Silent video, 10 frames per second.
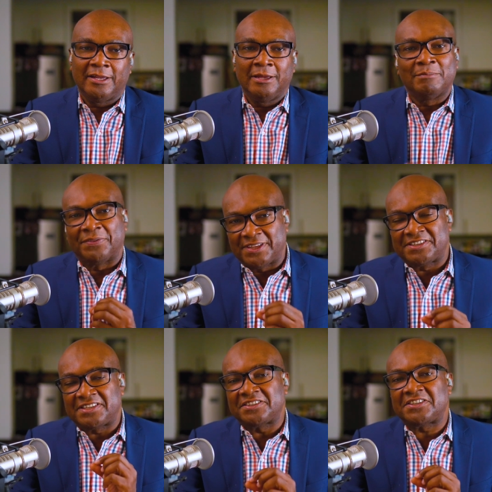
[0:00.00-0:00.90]
But this
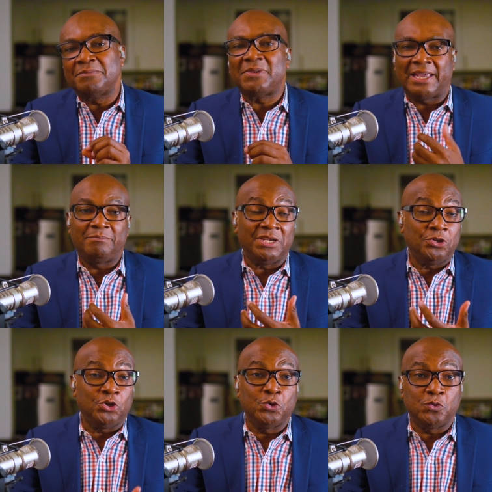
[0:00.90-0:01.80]
system can be
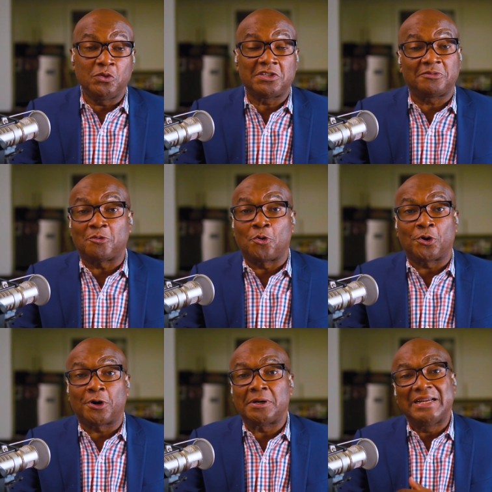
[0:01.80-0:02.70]
used
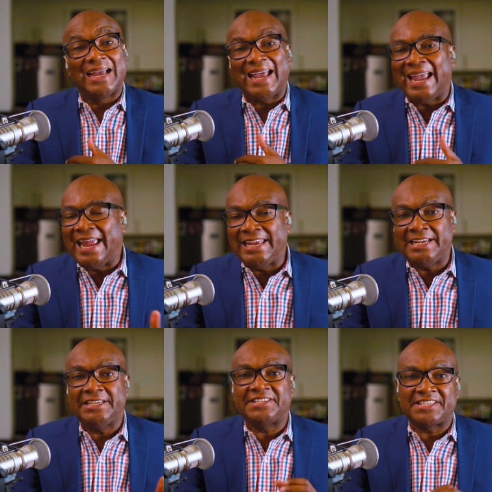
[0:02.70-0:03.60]
for
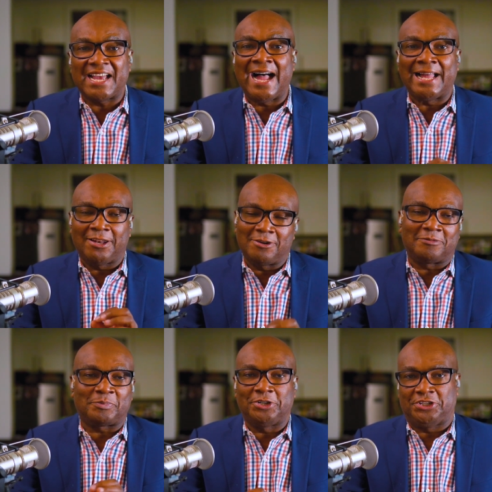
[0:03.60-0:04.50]
any style
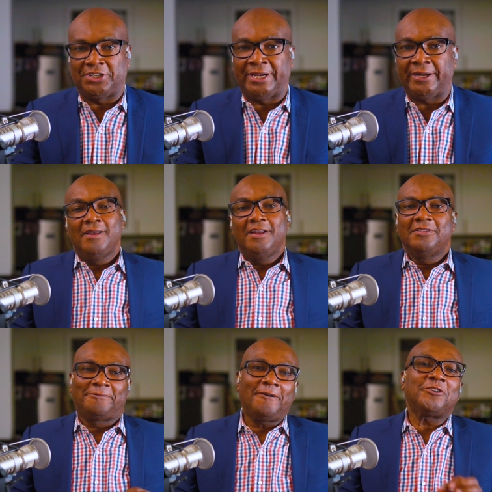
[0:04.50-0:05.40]
of preaching.
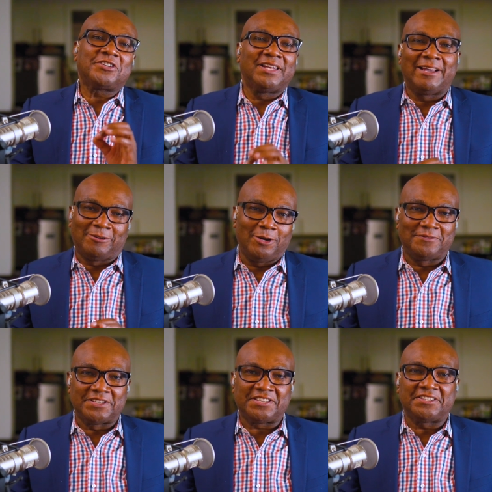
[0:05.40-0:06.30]
The first level of
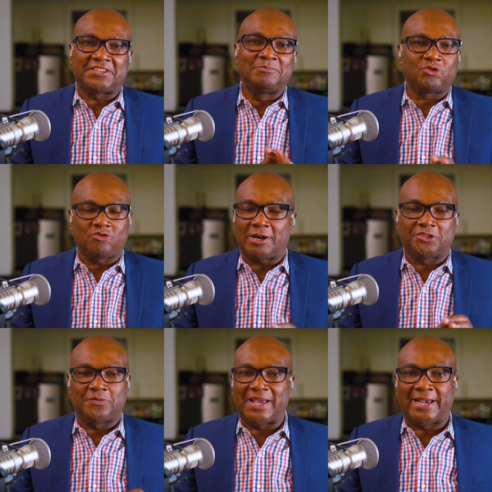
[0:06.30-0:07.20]
the system
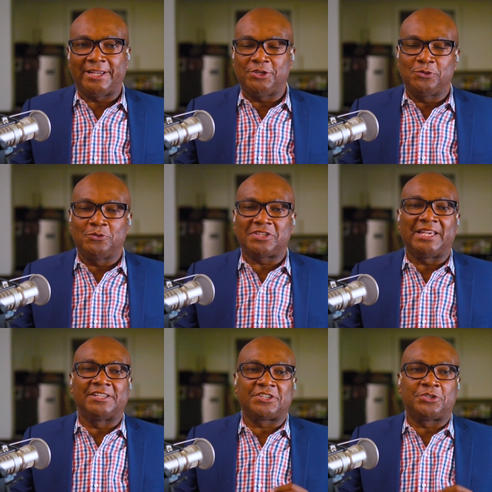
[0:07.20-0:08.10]
structure that I use
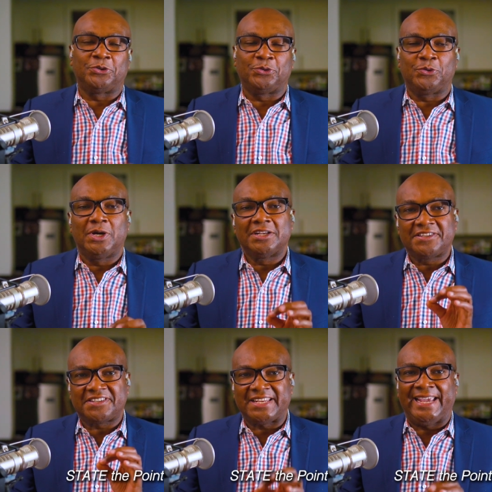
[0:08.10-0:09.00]
is to
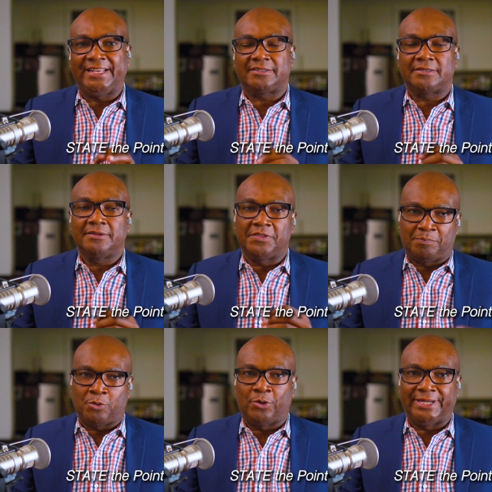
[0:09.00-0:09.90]
state the
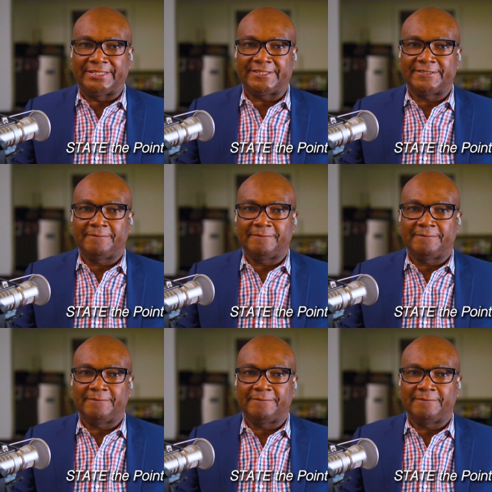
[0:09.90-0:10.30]
point.